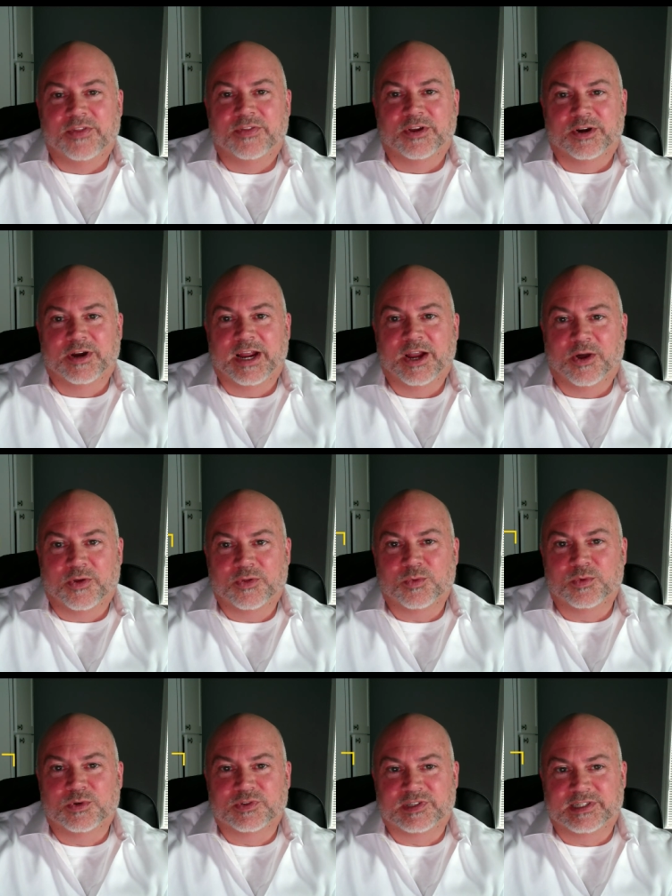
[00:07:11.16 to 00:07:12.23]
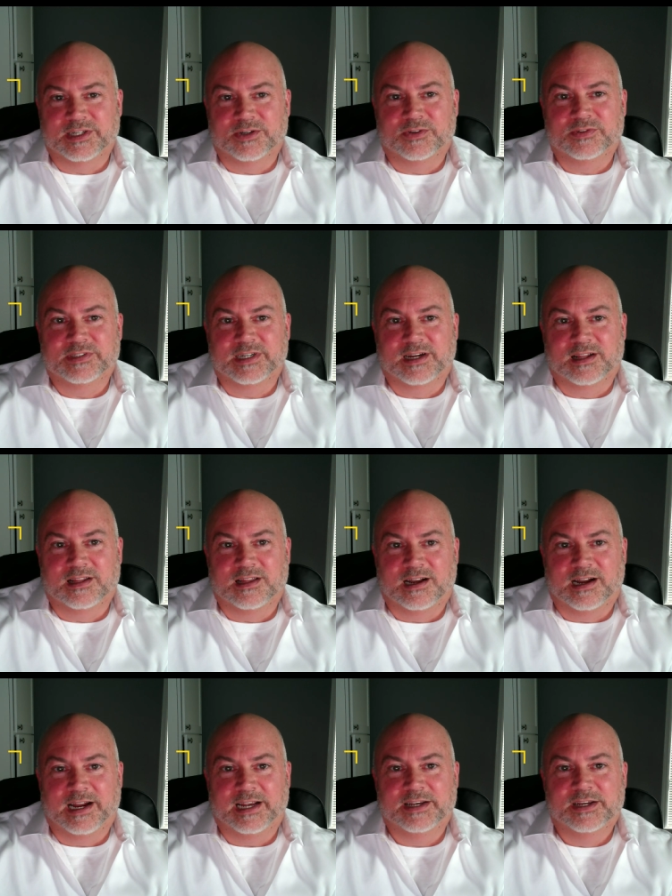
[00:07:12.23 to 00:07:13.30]
their health will still
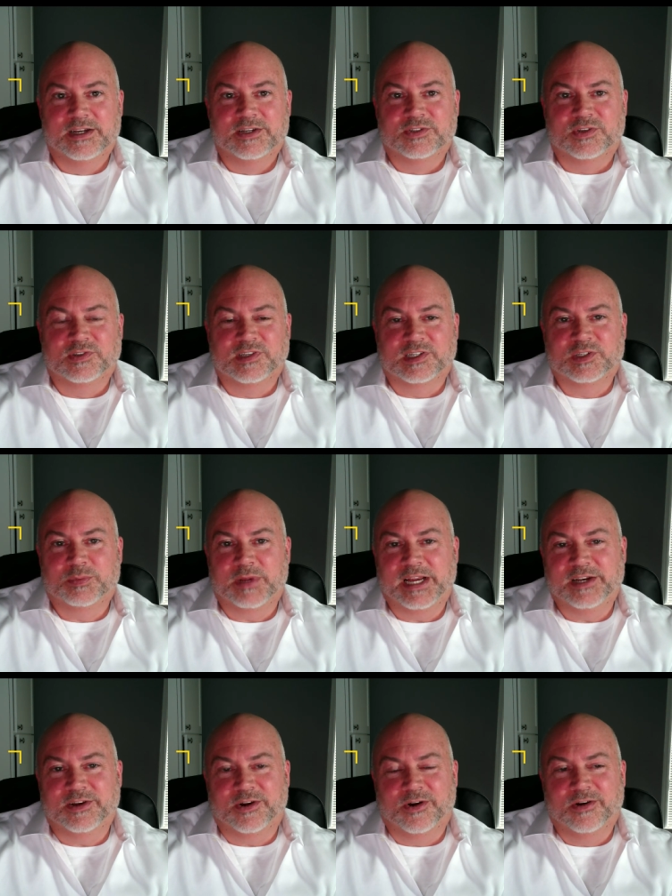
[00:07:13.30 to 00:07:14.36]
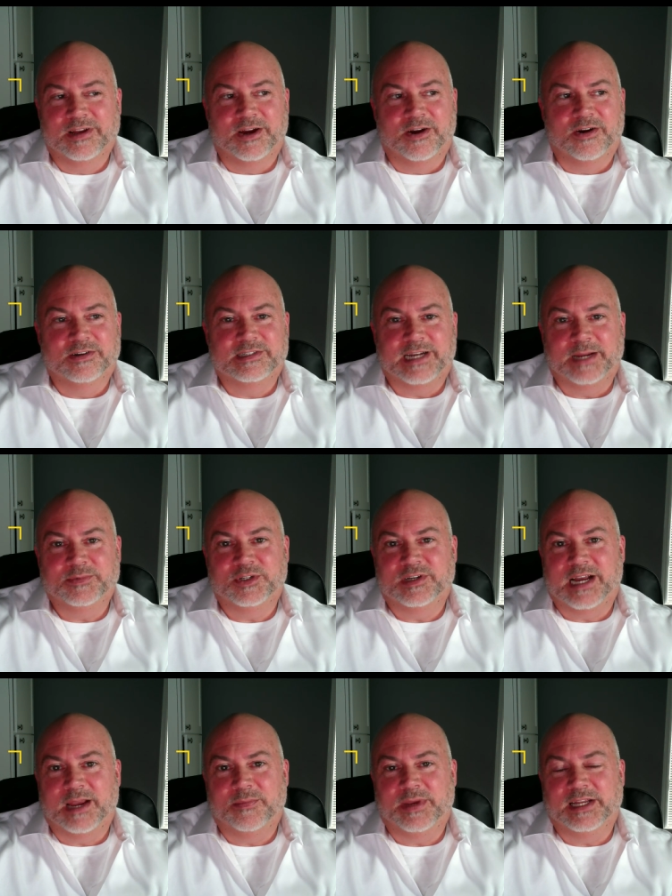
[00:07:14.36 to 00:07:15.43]
decline. So as explained earlier, type two
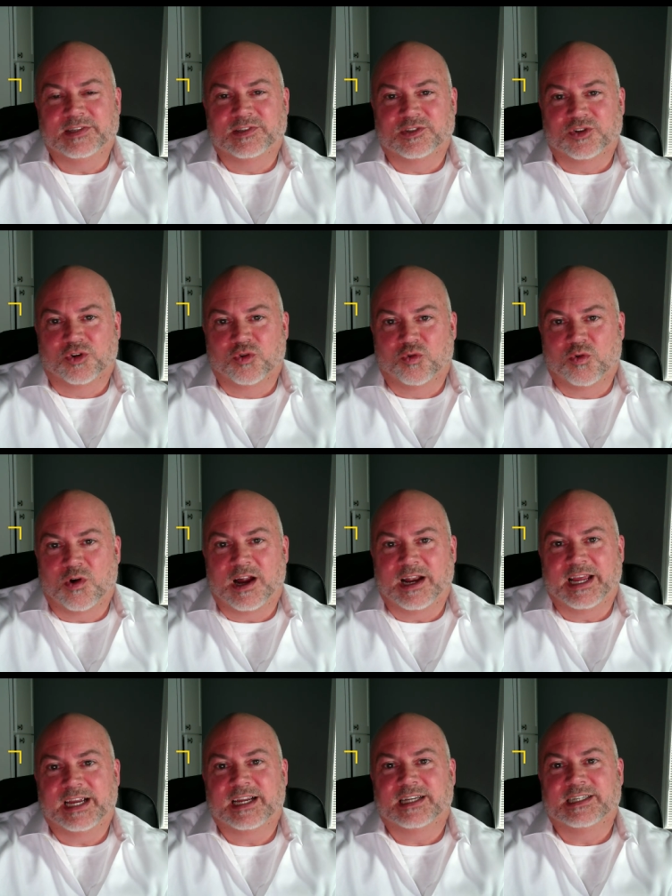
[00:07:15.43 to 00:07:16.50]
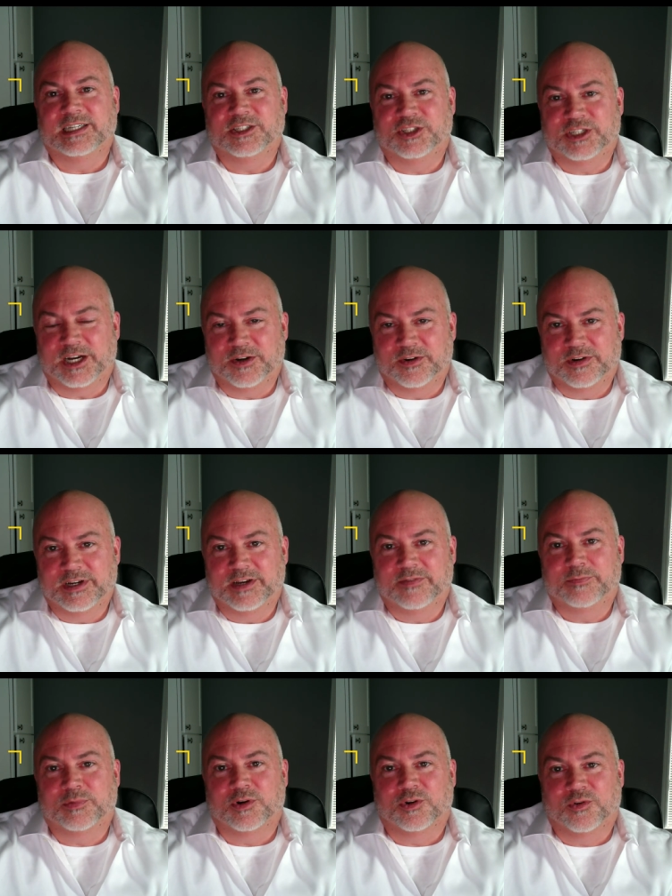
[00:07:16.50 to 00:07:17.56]
diabetes is a chronic,
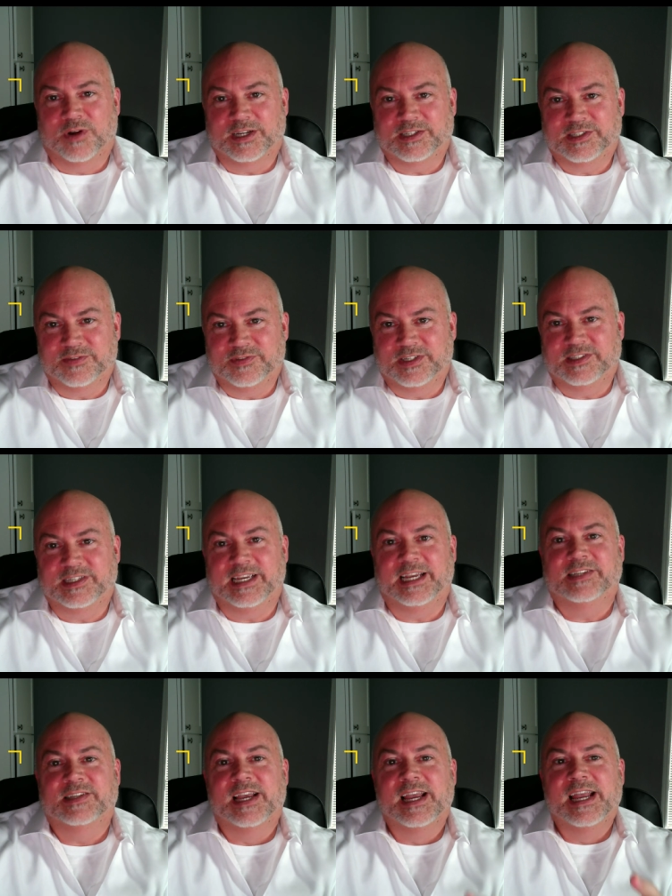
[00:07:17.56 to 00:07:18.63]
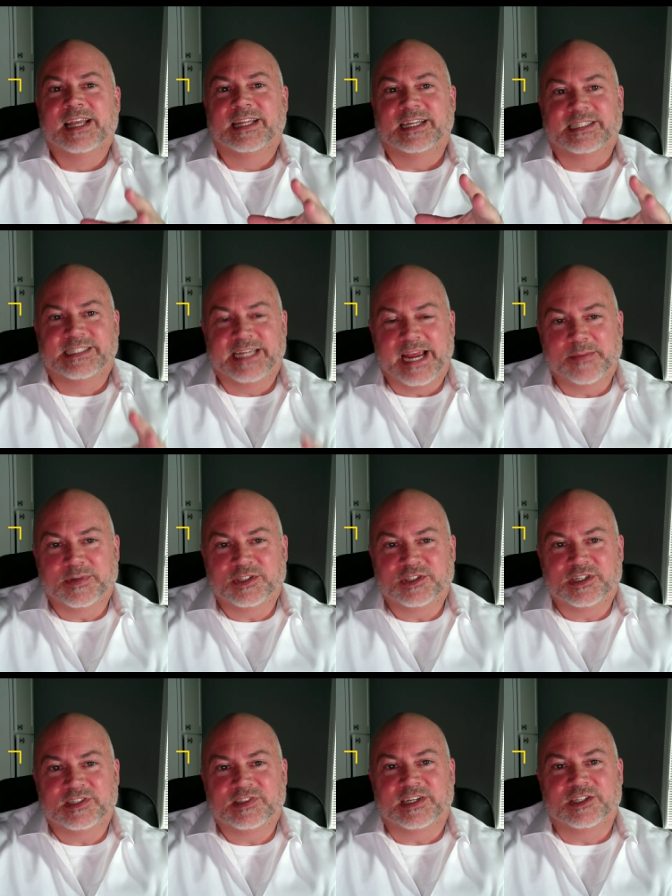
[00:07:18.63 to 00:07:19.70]
degenerative, progressive disease that
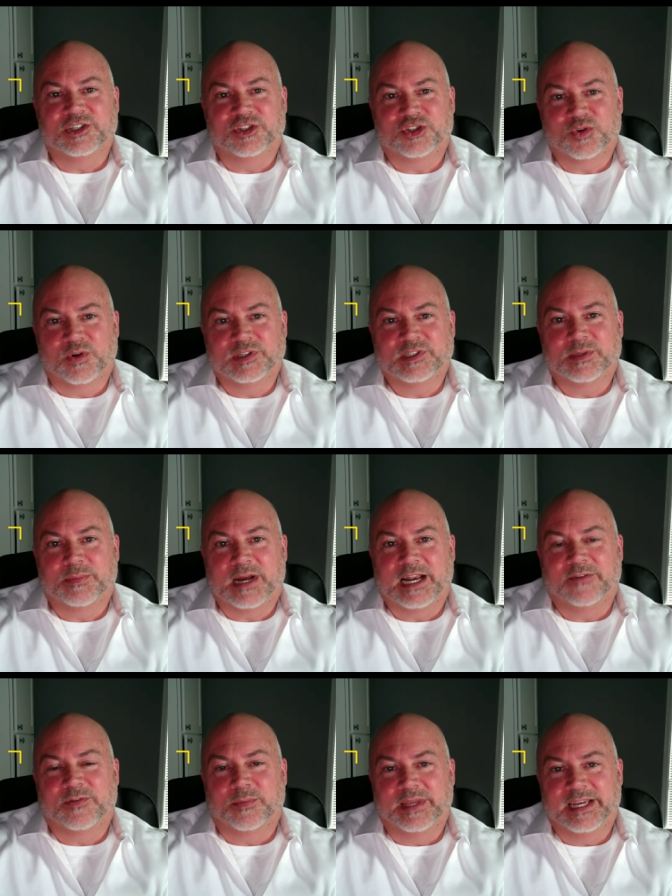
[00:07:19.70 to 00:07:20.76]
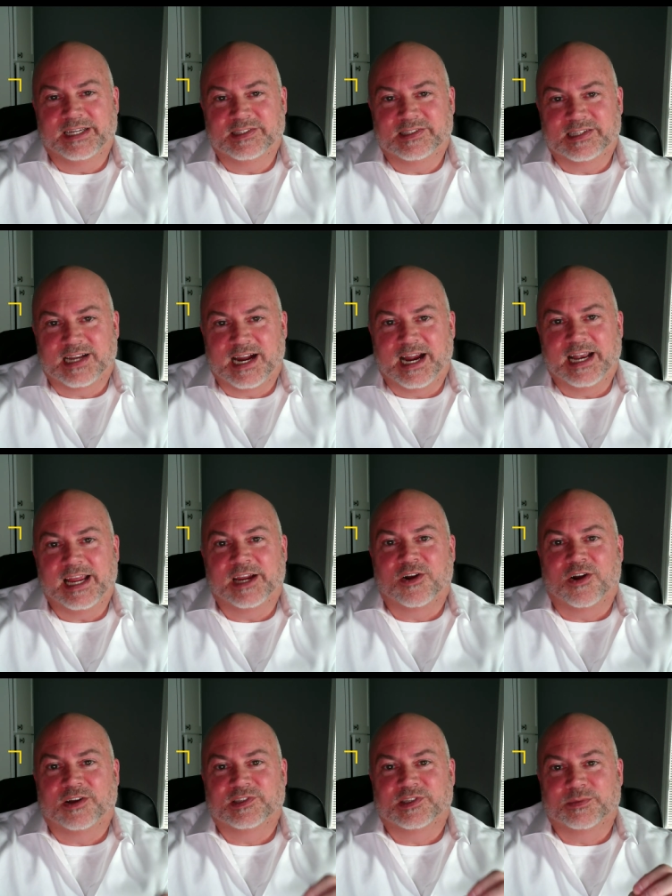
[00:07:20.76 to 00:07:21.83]
damages and destroys the body from the inside. It
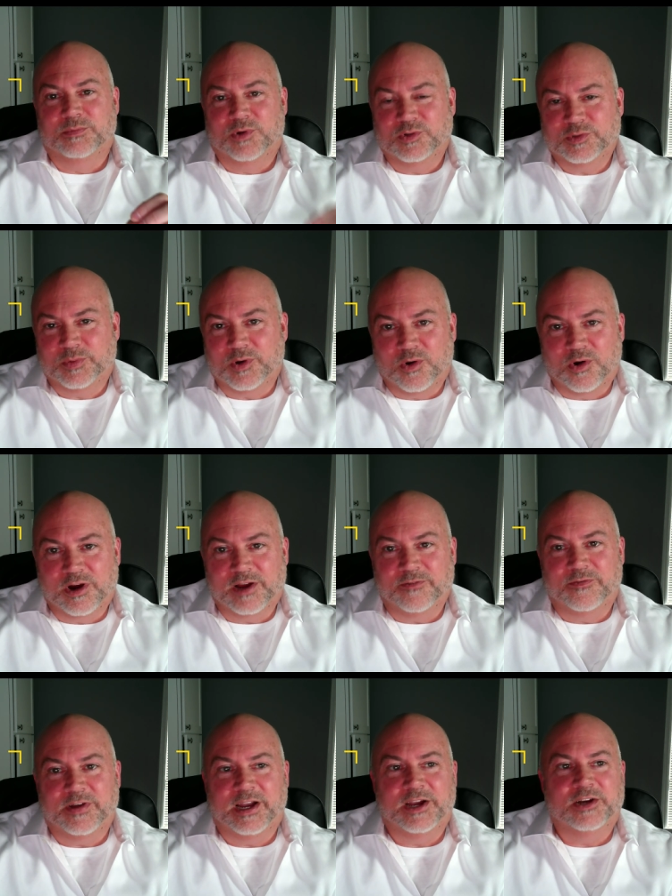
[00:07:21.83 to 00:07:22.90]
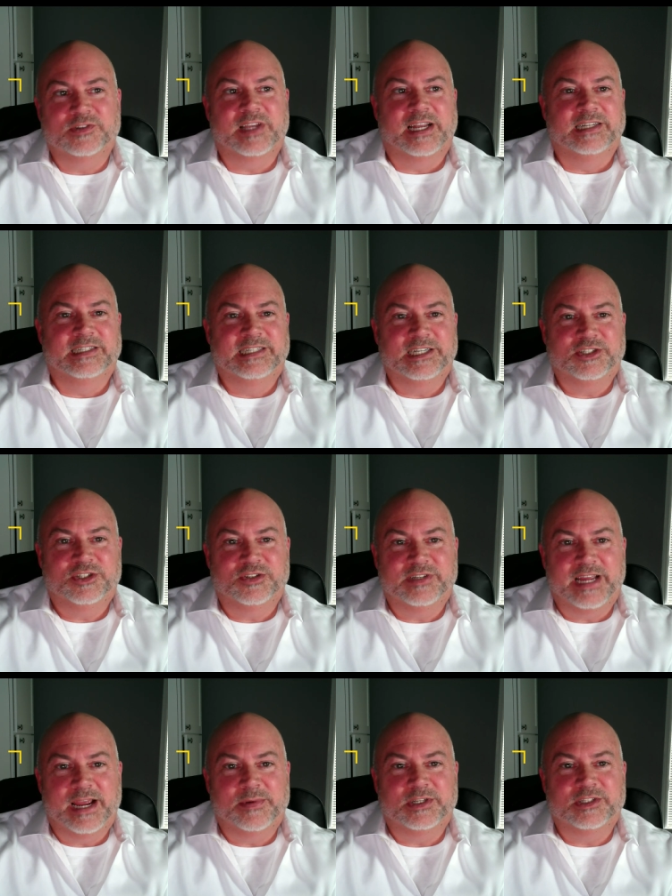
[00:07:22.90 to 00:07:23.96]
causes multiple organ failures and tissue
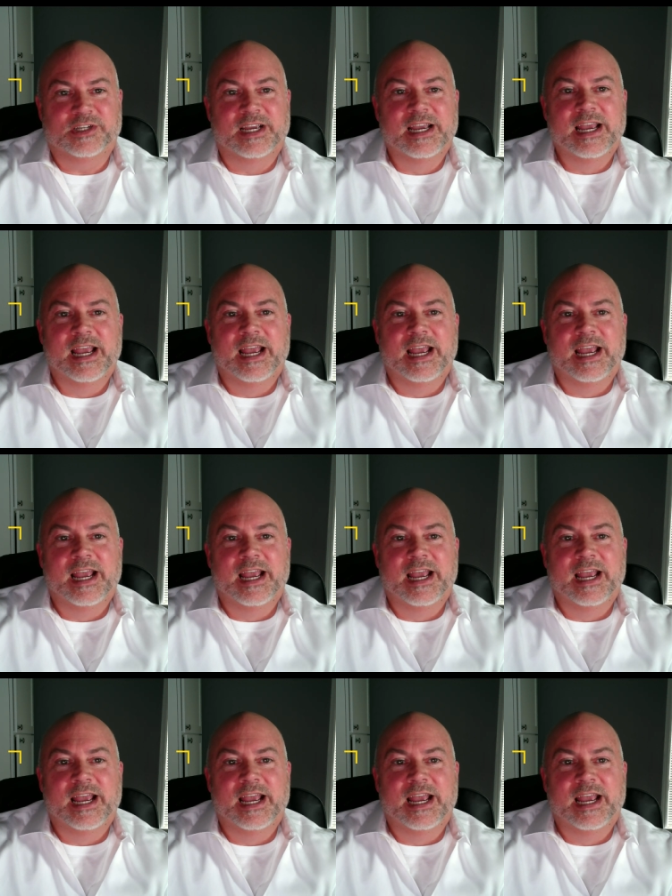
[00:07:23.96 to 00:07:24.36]
damage